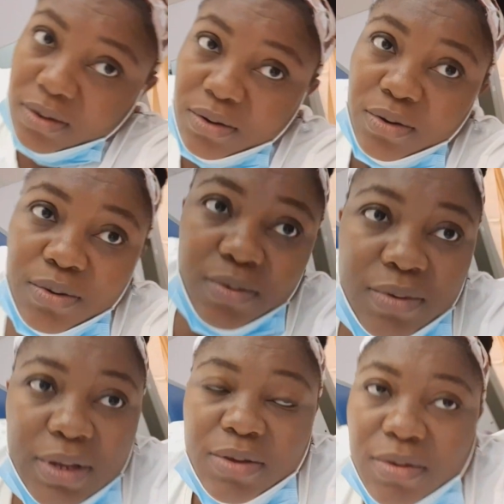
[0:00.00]
don't
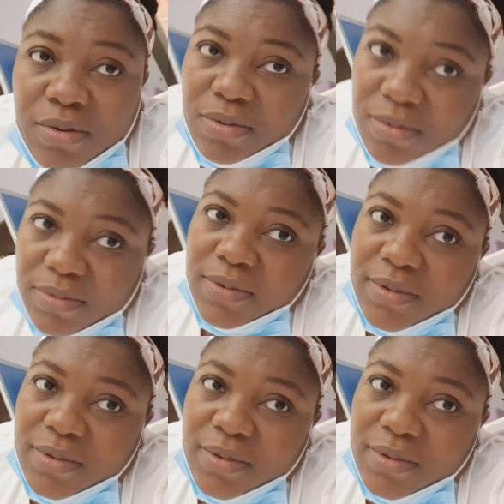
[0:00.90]
know